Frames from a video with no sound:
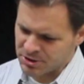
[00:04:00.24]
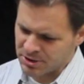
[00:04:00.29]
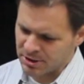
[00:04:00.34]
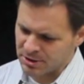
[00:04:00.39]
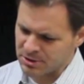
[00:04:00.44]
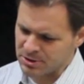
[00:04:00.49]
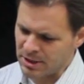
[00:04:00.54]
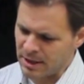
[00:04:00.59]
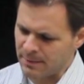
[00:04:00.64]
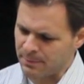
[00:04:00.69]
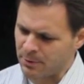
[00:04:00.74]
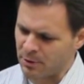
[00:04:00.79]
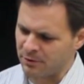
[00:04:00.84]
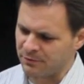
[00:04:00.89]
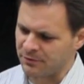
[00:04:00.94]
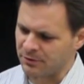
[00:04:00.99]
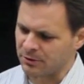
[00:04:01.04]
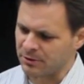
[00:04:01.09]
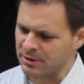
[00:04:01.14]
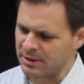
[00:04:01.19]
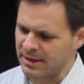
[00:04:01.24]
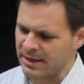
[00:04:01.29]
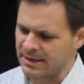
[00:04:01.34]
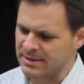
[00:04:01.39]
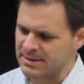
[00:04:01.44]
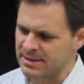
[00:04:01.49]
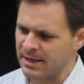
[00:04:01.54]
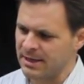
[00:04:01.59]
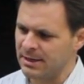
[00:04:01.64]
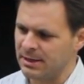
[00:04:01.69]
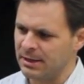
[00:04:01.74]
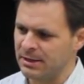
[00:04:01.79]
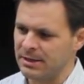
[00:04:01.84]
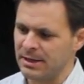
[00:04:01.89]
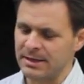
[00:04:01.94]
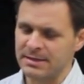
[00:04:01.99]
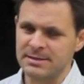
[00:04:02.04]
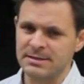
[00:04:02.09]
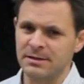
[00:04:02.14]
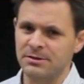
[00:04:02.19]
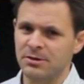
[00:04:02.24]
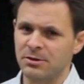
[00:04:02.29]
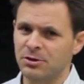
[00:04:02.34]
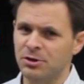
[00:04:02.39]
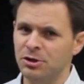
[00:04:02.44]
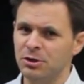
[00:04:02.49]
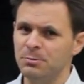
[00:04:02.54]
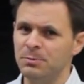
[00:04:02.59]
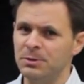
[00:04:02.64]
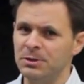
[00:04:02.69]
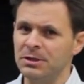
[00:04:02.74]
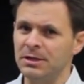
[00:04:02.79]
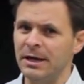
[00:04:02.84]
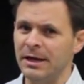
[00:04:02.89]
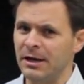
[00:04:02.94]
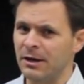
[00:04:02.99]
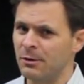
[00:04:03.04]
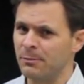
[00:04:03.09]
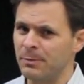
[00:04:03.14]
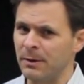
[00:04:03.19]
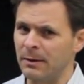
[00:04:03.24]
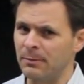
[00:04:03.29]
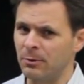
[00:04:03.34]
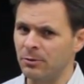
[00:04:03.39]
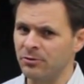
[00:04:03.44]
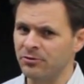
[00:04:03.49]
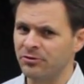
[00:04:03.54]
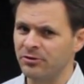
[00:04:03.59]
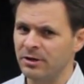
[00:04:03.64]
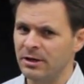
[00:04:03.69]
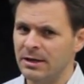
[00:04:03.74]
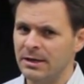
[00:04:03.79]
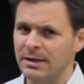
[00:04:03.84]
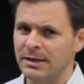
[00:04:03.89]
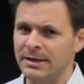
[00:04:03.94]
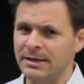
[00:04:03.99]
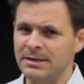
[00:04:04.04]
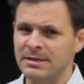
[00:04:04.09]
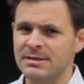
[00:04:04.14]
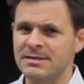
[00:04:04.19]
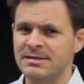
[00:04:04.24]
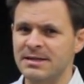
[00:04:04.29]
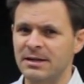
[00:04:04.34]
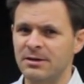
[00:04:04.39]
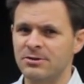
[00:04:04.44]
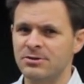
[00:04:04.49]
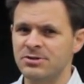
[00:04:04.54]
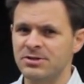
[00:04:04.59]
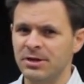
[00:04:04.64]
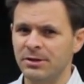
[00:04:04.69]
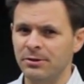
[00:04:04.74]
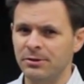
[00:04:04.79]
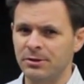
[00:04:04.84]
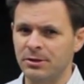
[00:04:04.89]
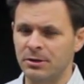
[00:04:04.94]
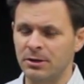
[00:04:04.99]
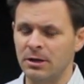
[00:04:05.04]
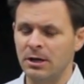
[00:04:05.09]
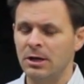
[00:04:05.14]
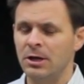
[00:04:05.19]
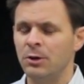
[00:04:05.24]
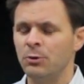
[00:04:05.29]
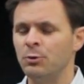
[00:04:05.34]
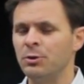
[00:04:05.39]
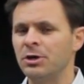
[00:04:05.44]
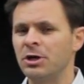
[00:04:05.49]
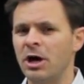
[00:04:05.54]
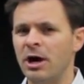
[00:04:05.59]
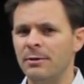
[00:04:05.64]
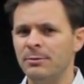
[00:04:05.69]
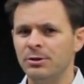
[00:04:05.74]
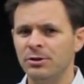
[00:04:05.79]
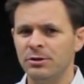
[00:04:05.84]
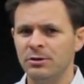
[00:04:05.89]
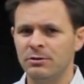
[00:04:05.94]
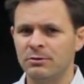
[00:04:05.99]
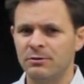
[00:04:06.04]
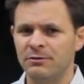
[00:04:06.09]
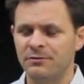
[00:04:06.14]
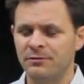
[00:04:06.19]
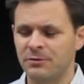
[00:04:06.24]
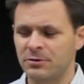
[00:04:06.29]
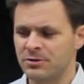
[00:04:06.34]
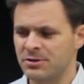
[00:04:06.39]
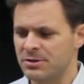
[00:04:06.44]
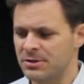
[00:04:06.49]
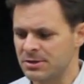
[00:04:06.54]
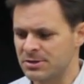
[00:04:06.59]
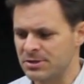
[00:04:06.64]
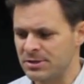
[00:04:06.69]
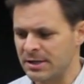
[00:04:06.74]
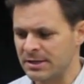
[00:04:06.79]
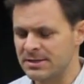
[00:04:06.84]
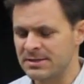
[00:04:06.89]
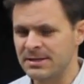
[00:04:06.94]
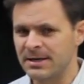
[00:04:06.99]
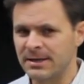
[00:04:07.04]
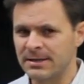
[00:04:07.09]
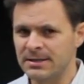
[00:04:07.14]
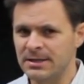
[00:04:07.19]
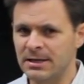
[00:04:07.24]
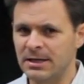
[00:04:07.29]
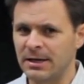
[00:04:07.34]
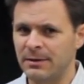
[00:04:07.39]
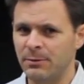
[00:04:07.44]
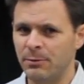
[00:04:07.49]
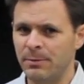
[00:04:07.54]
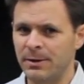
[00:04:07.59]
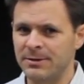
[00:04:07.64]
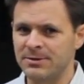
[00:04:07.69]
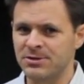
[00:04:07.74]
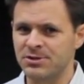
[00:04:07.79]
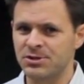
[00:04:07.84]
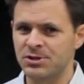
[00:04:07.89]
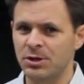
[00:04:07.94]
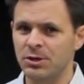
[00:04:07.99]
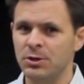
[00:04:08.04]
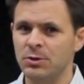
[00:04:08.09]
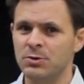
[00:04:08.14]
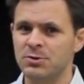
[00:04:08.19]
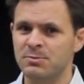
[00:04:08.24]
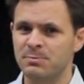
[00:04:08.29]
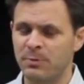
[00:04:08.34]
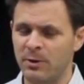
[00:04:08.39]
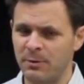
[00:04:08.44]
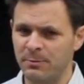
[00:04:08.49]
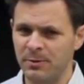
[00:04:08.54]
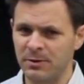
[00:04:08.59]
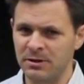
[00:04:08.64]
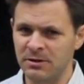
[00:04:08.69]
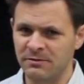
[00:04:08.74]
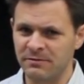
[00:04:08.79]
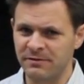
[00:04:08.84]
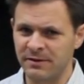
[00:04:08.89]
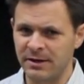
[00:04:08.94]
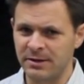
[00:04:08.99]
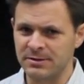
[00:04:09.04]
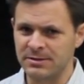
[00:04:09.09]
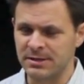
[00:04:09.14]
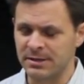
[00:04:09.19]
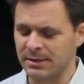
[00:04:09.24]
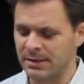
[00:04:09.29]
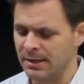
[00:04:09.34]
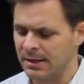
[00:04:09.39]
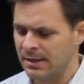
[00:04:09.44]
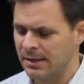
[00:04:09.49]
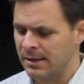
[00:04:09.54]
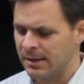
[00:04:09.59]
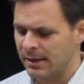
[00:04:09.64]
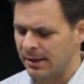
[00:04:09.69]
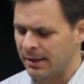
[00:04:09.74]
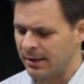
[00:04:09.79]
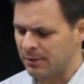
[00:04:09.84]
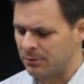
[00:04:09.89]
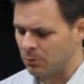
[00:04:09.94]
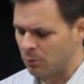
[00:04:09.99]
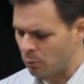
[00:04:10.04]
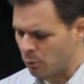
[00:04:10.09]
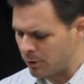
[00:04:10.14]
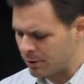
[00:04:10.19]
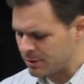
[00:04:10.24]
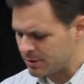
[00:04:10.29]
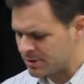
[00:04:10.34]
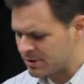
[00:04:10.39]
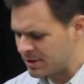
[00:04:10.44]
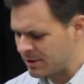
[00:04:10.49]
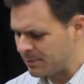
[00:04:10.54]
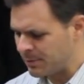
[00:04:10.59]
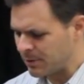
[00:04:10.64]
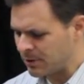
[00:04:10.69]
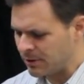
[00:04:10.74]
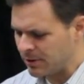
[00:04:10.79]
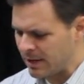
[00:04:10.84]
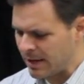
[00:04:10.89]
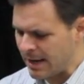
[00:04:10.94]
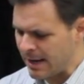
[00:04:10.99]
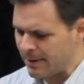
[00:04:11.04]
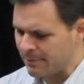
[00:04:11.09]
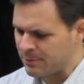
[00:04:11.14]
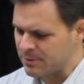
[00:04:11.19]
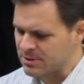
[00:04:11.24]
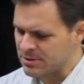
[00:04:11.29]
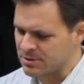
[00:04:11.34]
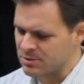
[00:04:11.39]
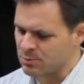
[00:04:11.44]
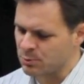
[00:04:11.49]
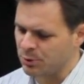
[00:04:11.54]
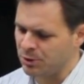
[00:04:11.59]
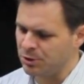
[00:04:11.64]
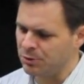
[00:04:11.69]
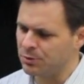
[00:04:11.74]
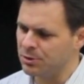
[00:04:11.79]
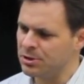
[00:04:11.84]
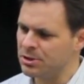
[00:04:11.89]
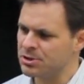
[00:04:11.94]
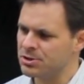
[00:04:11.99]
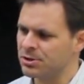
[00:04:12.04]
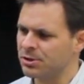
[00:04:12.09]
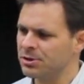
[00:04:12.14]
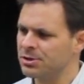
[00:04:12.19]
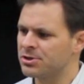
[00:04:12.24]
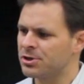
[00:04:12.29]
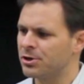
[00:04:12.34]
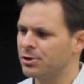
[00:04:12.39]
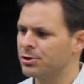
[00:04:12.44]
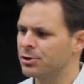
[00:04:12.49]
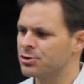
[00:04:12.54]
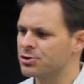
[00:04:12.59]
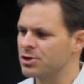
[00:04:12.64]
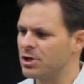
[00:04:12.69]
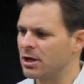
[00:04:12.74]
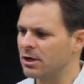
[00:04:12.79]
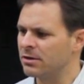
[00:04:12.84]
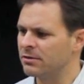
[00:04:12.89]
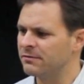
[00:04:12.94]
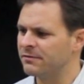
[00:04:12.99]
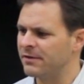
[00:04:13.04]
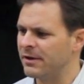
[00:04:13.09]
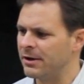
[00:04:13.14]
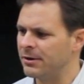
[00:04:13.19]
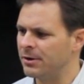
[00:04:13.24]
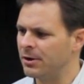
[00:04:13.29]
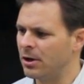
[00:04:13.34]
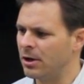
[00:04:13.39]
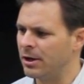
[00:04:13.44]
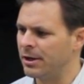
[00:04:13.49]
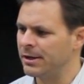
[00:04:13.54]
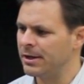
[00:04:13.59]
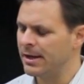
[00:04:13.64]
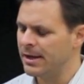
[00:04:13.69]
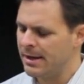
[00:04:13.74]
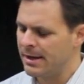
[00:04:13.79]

that it's not perfectly cascading, and that's that there could be air bubbles in the center cylinder. We commonly refer to this next technique I'm about to show you as burping the fountain. And what typically happens is when you initially turn your chocolate fountain on,